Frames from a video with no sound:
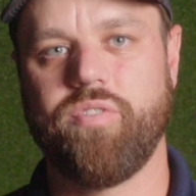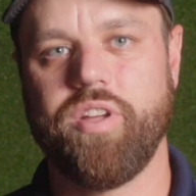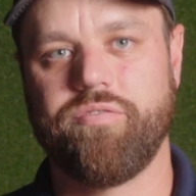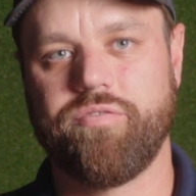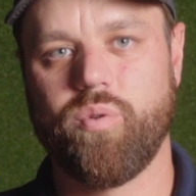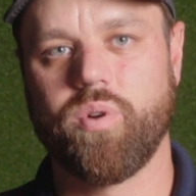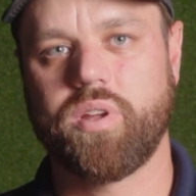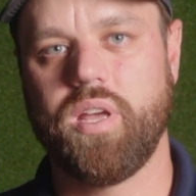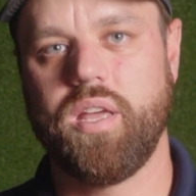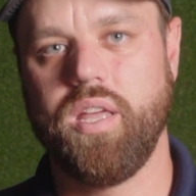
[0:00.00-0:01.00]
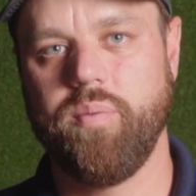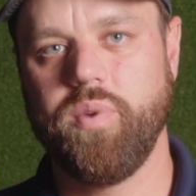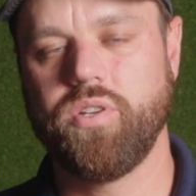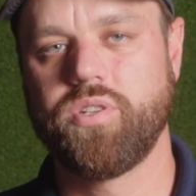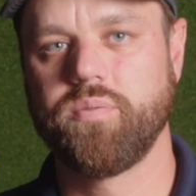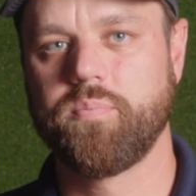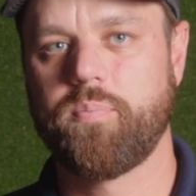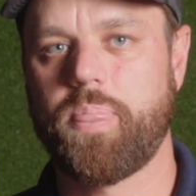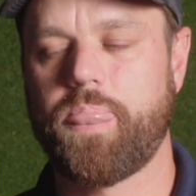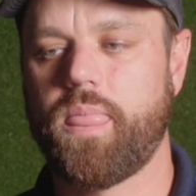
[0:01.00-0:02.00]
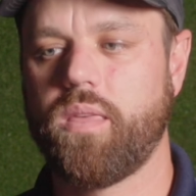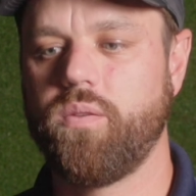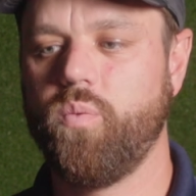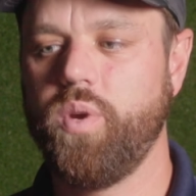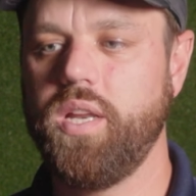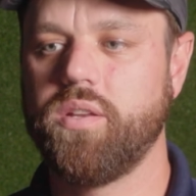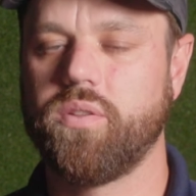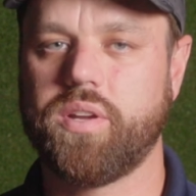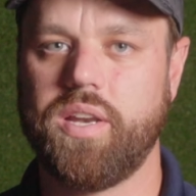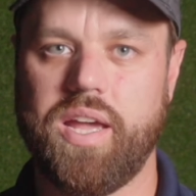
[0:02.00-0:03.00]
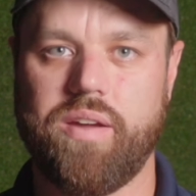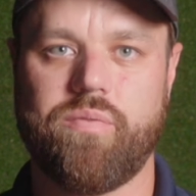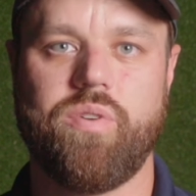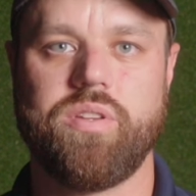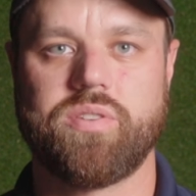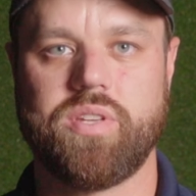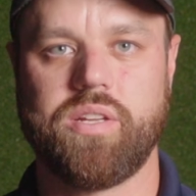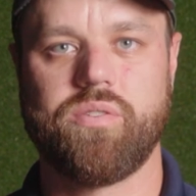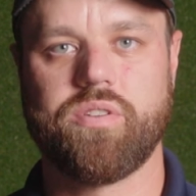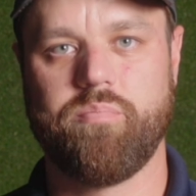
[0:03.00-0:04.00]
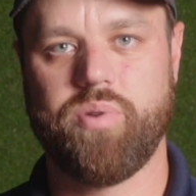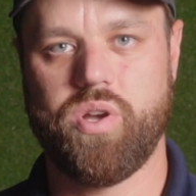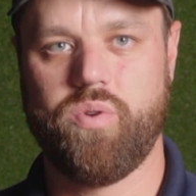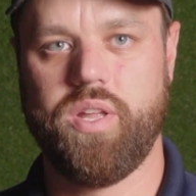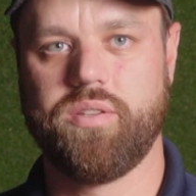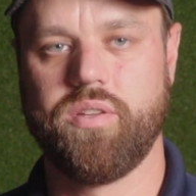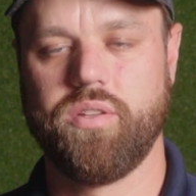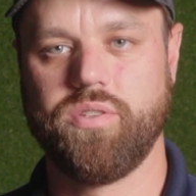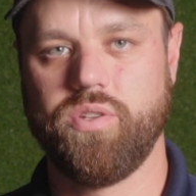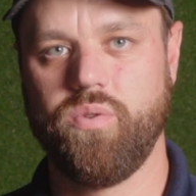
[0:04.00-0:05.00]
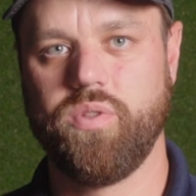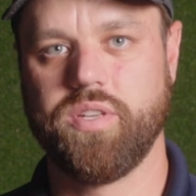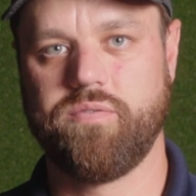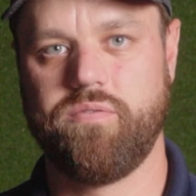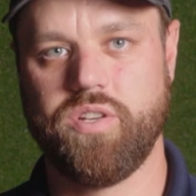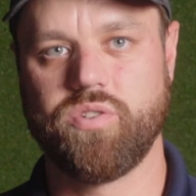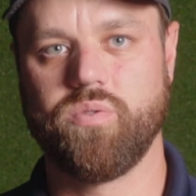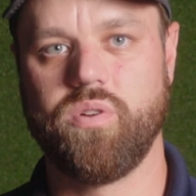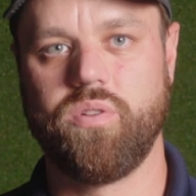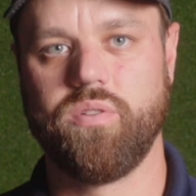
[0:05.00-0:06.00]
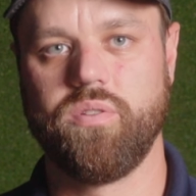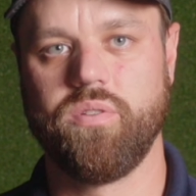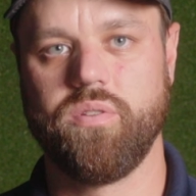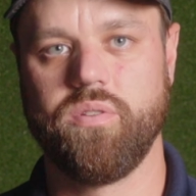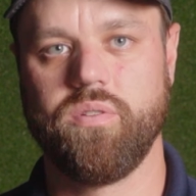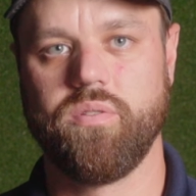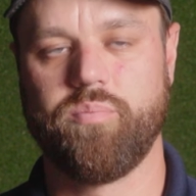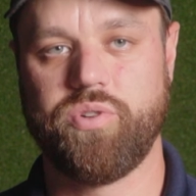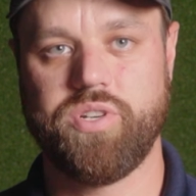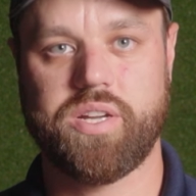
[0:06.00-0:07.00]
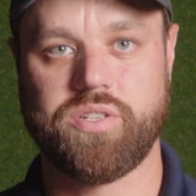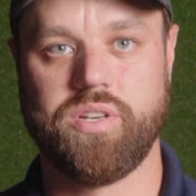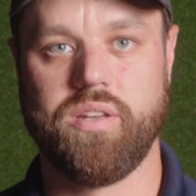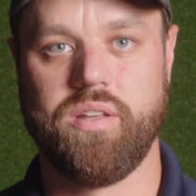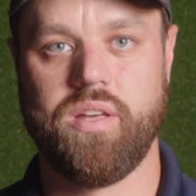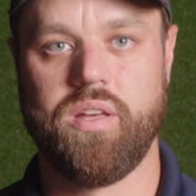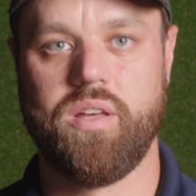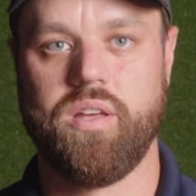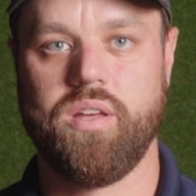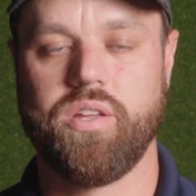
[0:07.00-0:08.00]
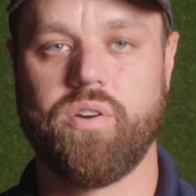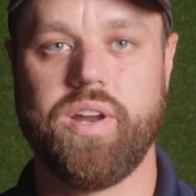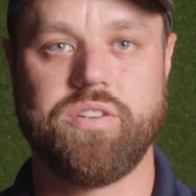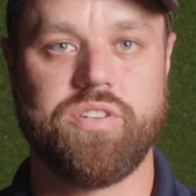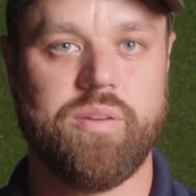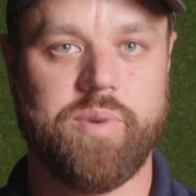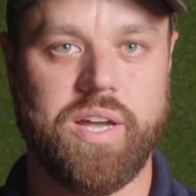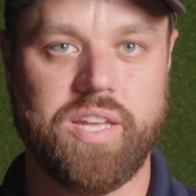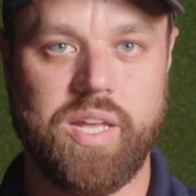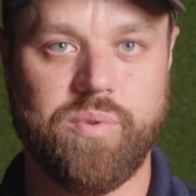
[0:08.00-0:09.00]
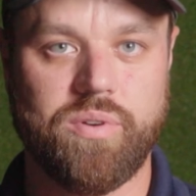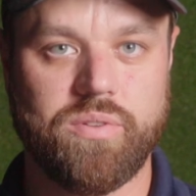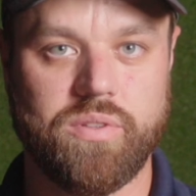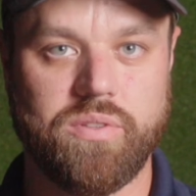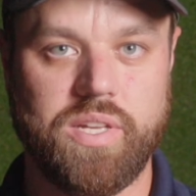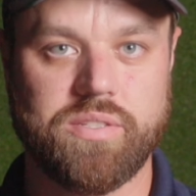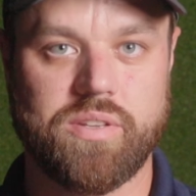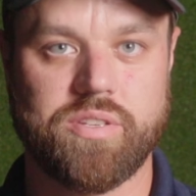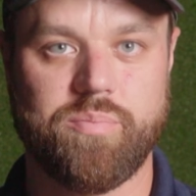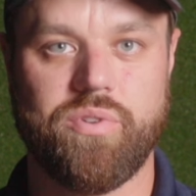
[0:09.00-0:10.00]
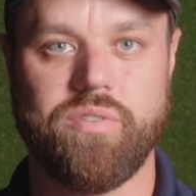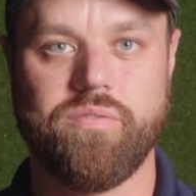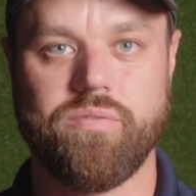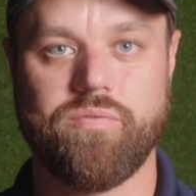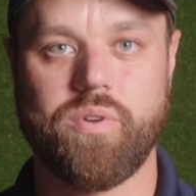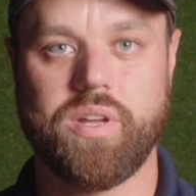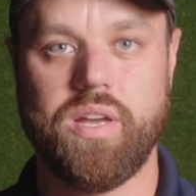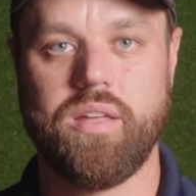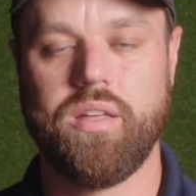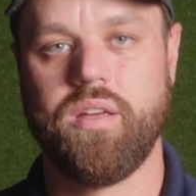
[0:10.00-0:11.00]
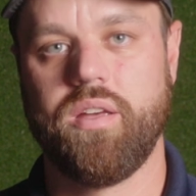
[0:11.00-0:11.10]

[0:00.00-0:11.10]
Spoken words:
a 4K image, we need to look at every single component to this visual projection. Your HDMI cable needs to support 4K.